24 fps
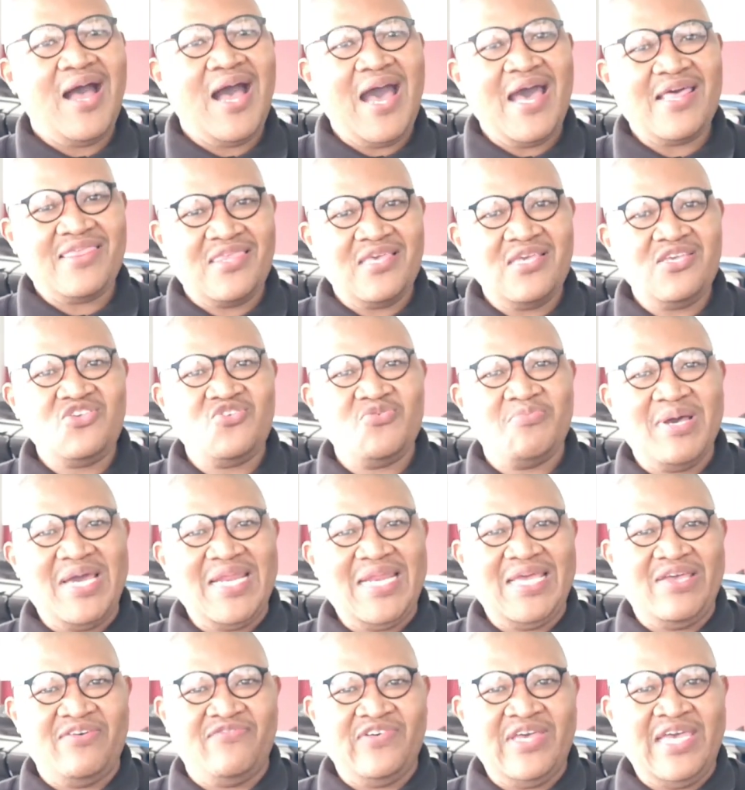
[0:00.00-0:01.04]
I think you might
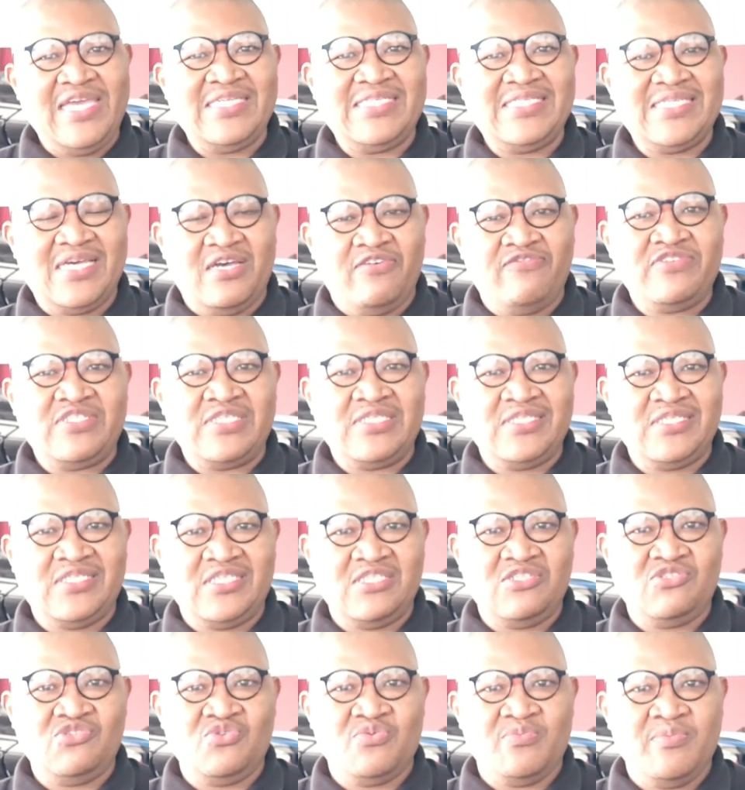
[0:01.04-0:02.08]
have a tough
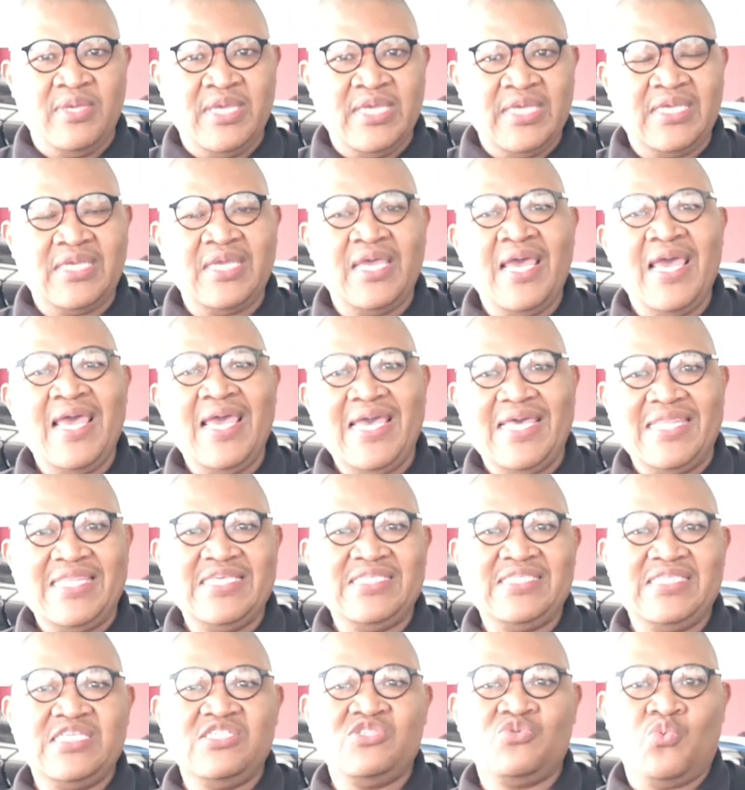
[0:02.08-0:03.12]
decision to make.
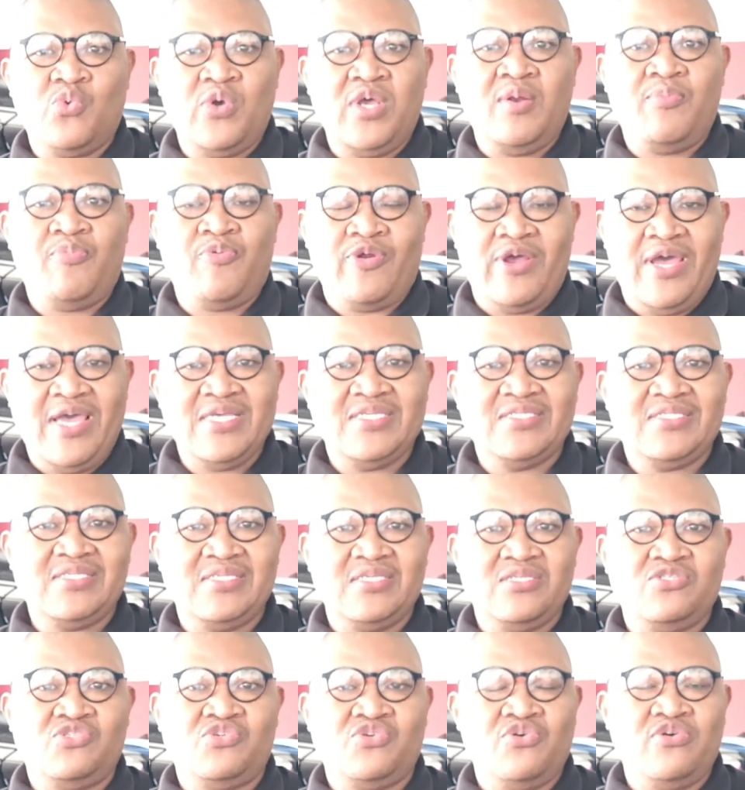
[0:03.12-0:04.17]
This is well priced.
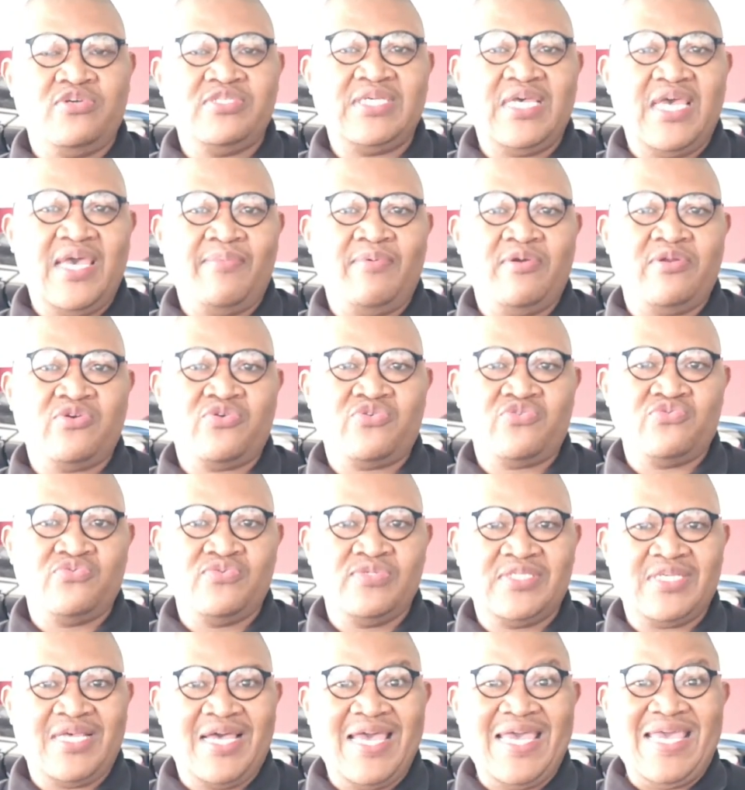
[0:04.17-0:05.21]
Toyota Urban
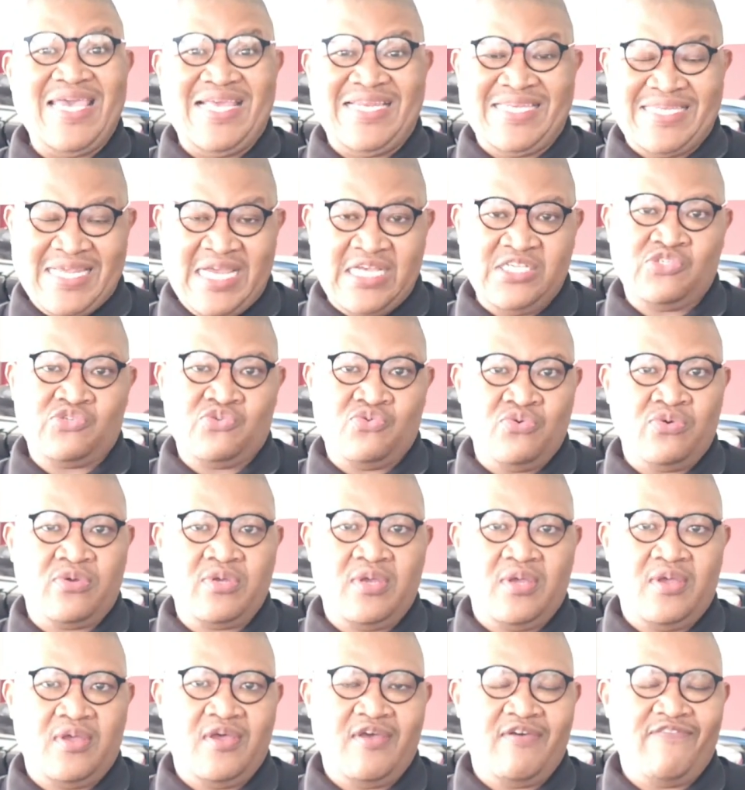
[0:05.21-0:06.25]
Cruiser does look
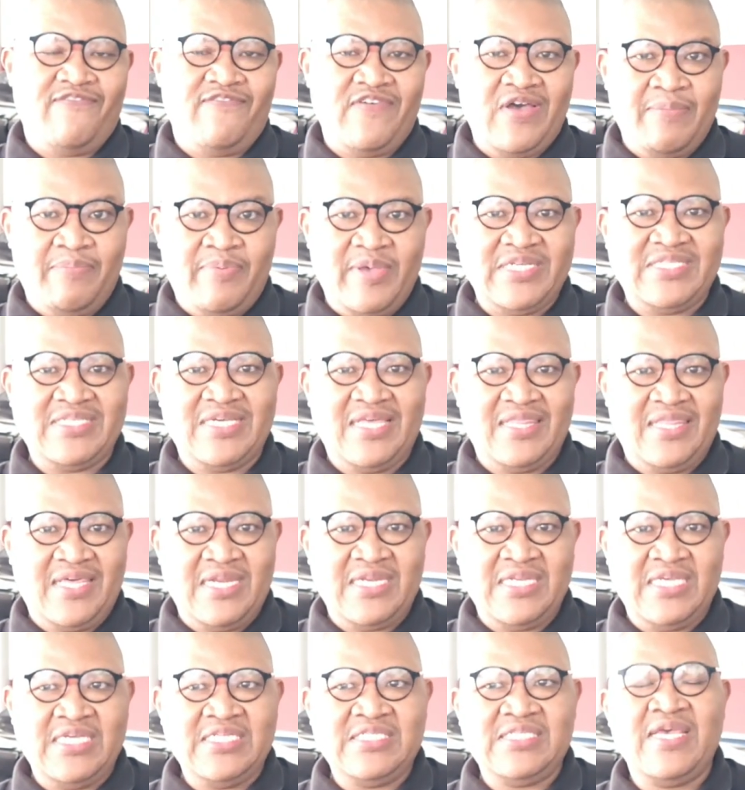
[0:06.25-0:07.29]
far better
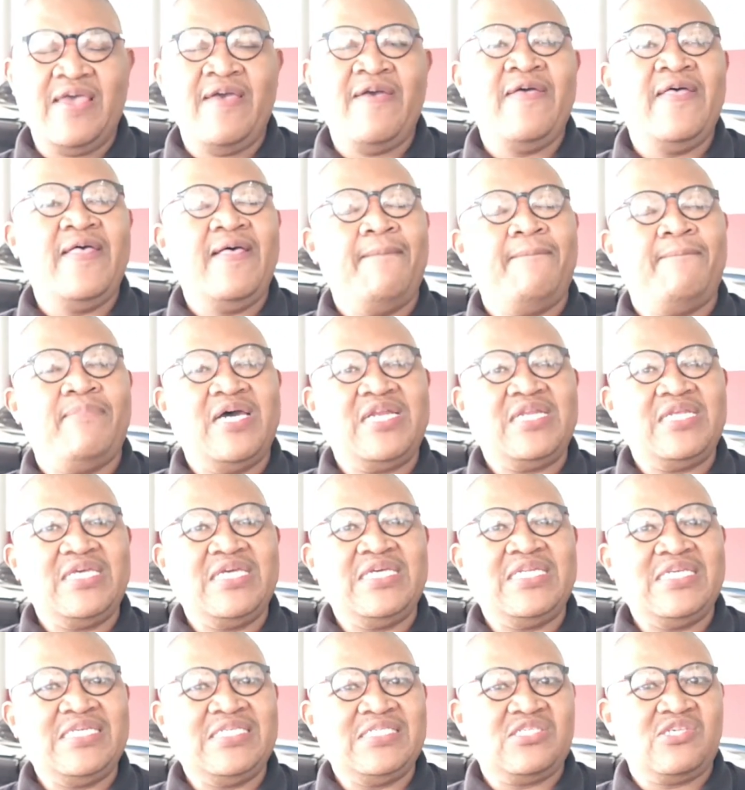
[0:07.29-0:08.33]
than it, but
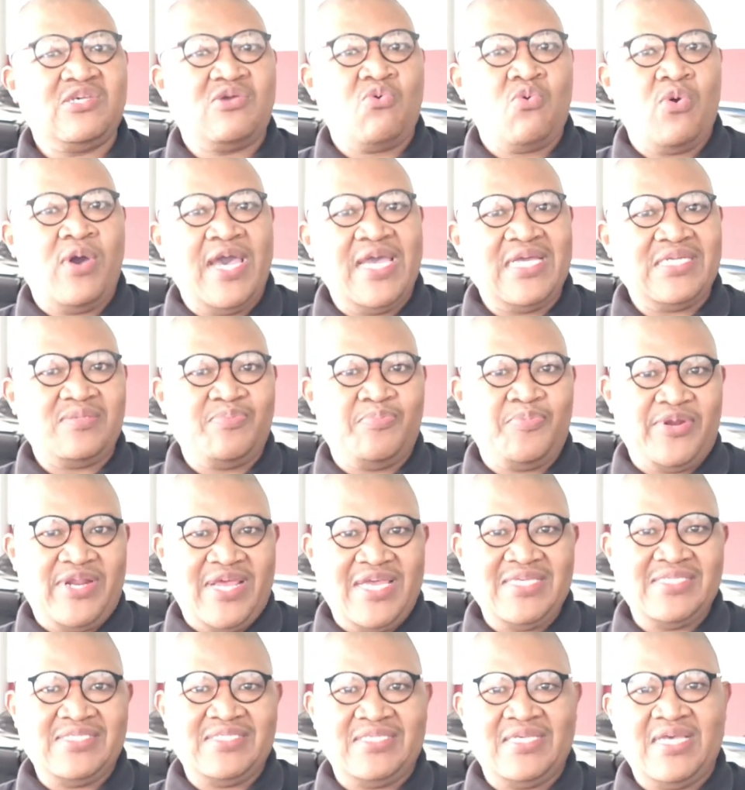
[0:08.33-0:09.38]
it is quite
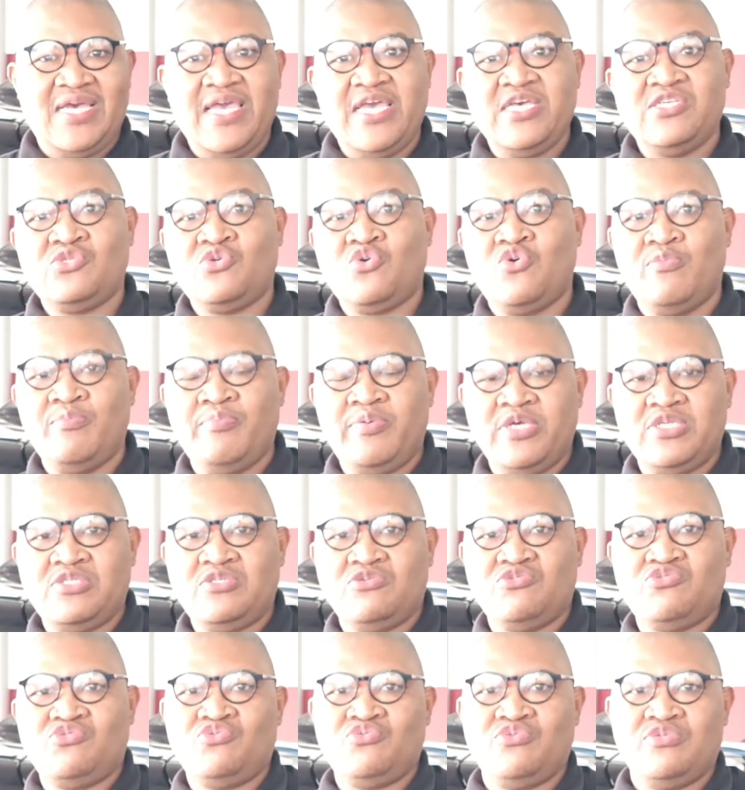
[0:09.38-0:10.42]
pricier as compared
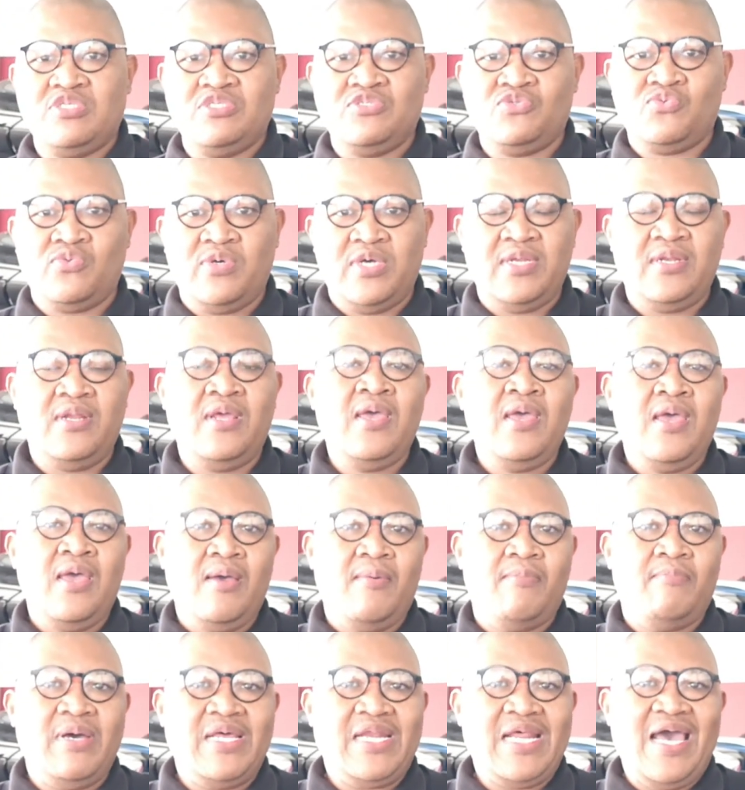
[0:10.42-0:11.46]
to this one.
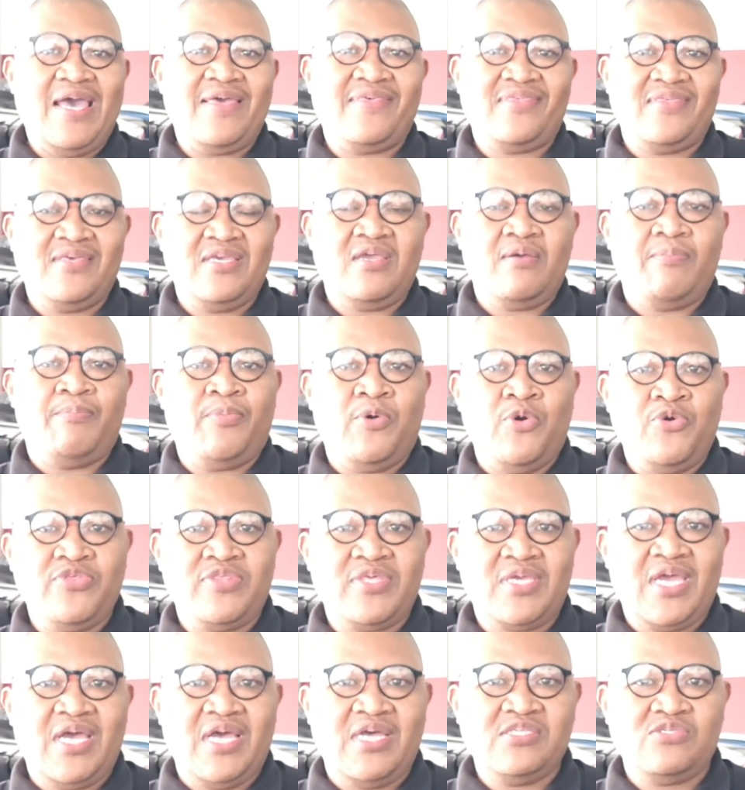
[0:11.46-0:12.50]
But I think
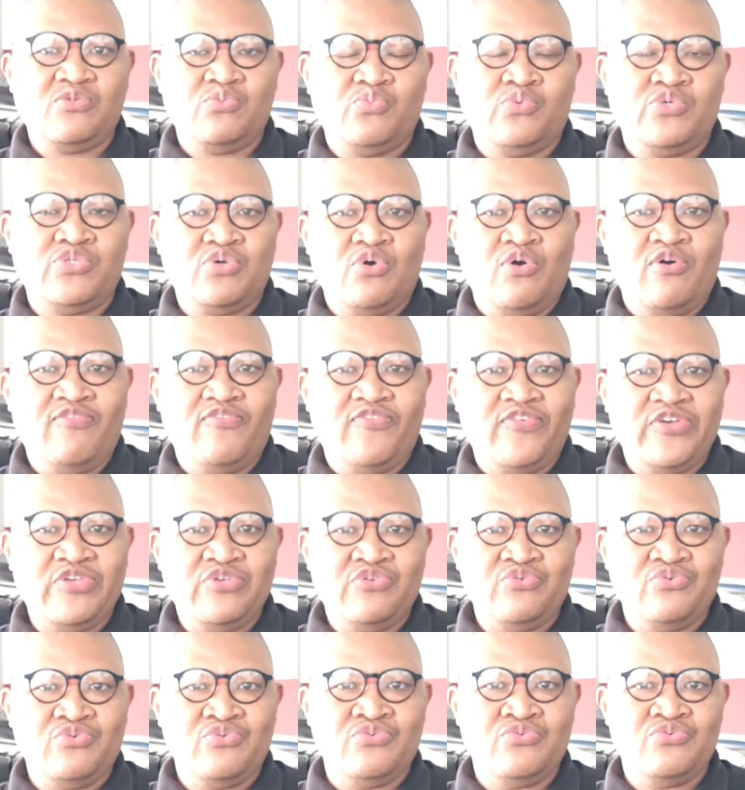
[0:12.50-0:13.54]
both cars would offer
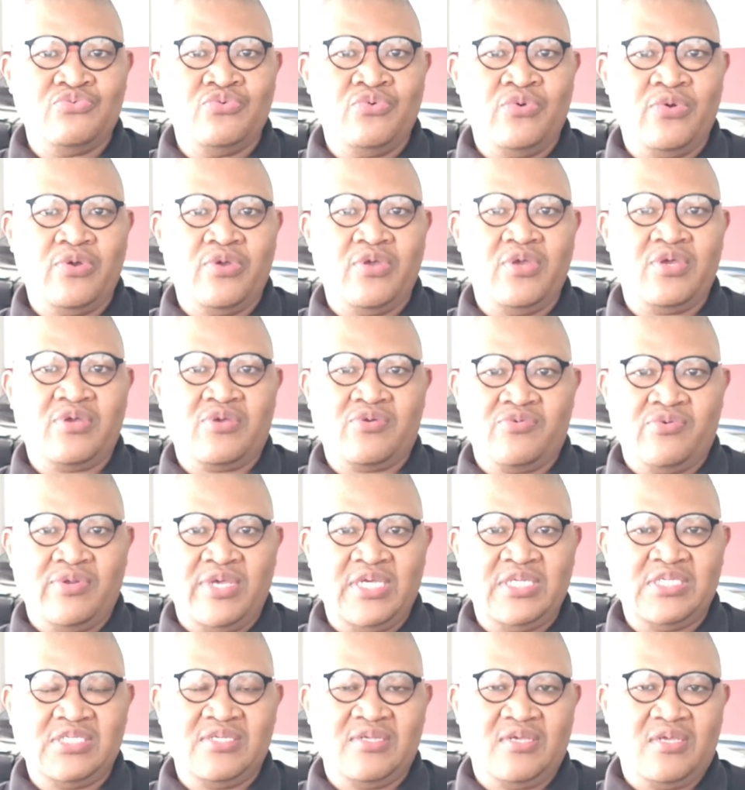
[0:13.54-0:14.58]
you a
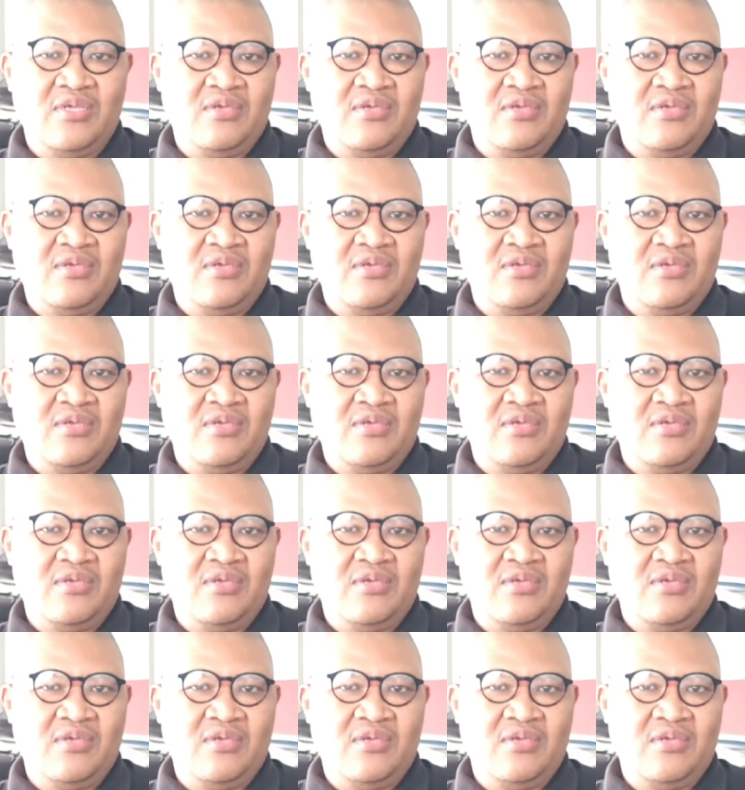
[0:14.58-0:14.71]
great